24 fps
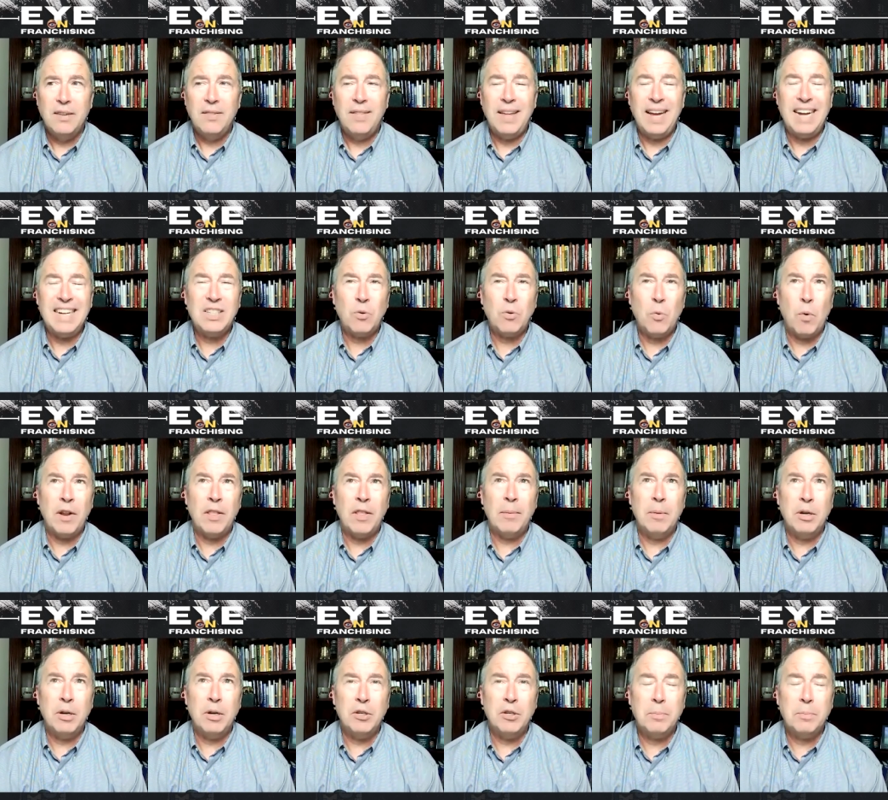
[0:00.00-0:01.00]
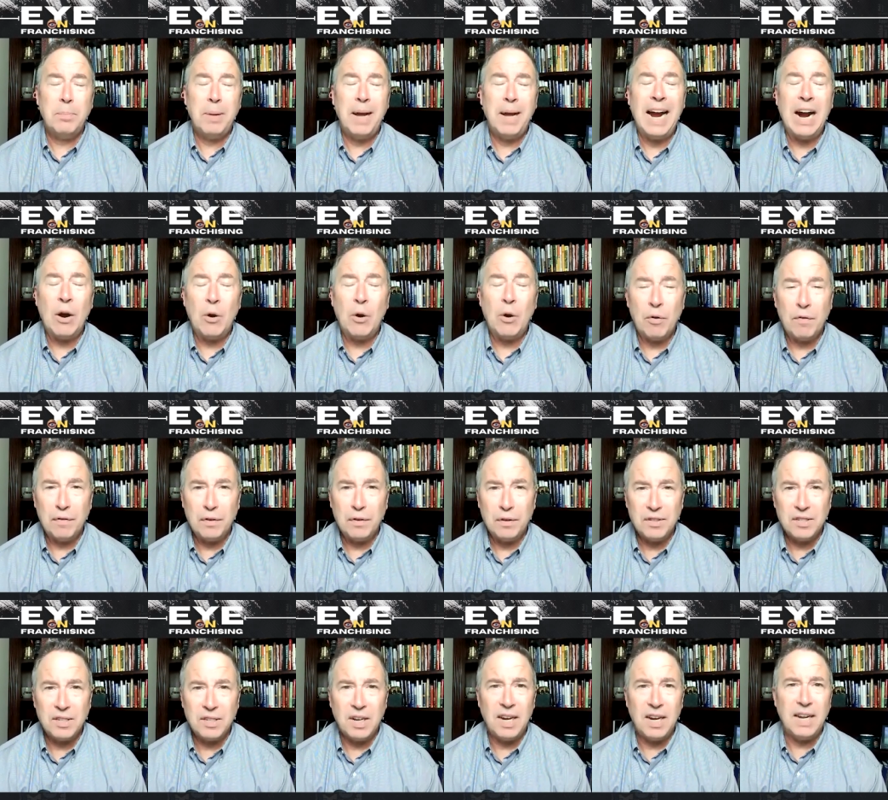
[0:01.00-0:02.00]
That's one of the most powerful
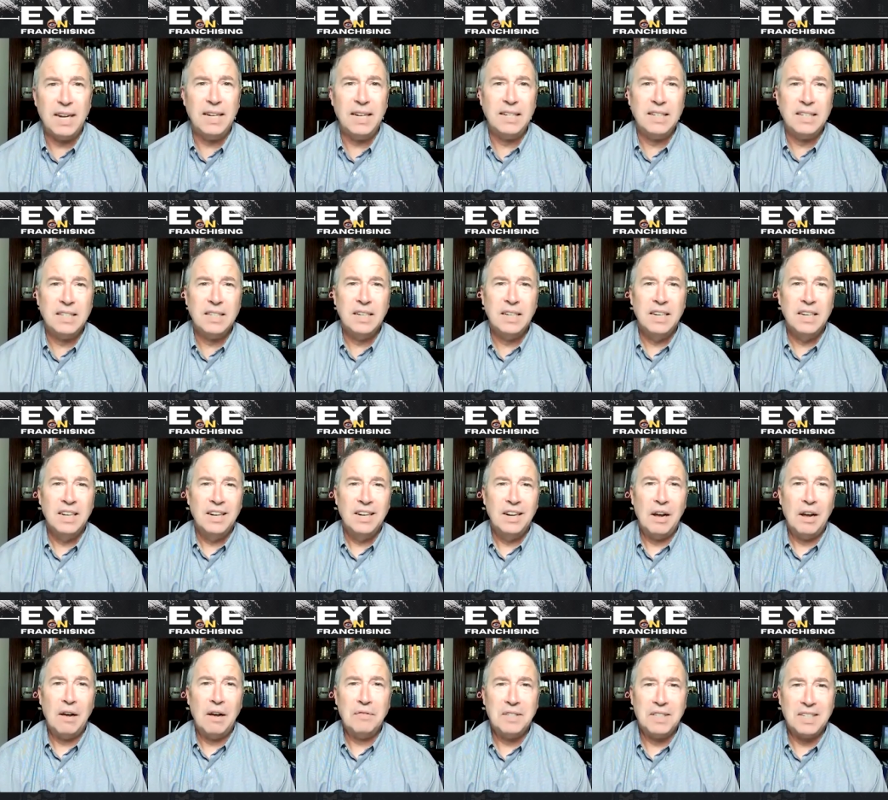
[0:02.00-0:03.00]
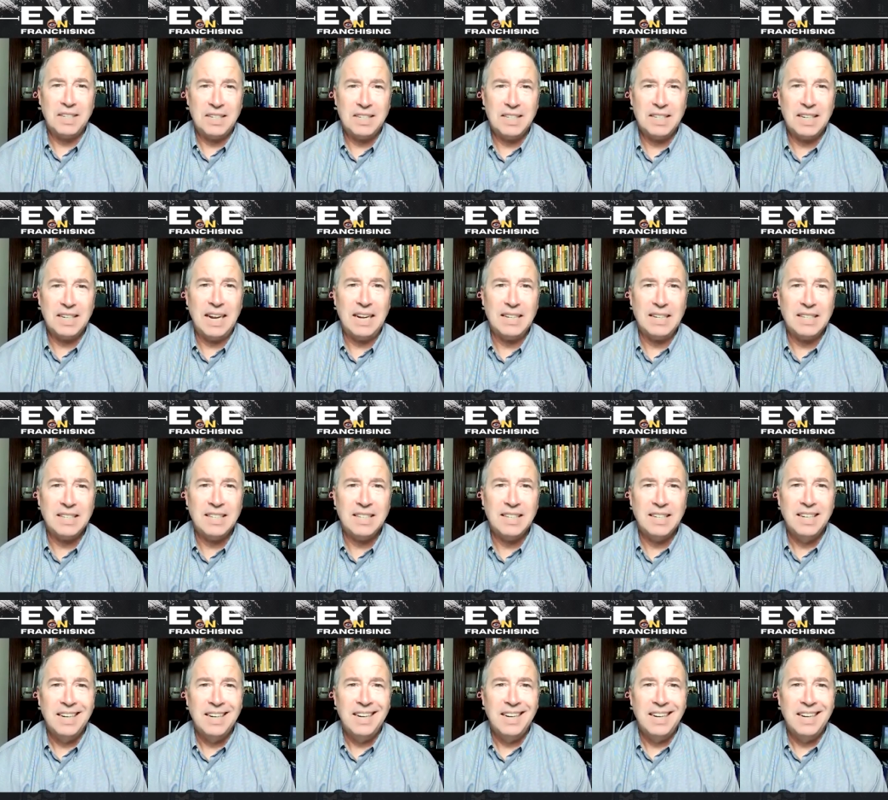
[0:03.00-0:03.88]
signs of success,